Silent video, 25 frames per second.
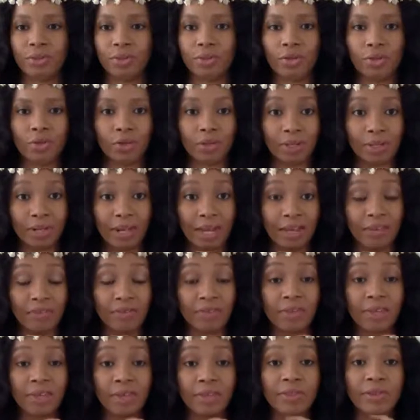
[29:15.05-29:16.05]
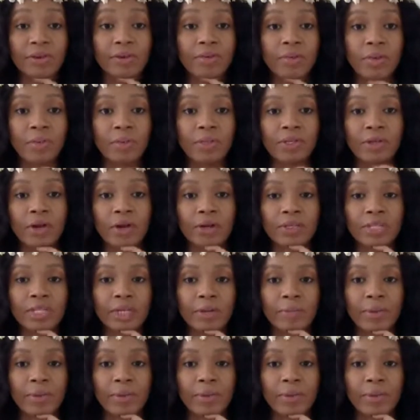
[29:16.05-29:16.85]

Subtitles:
your life either when we're talking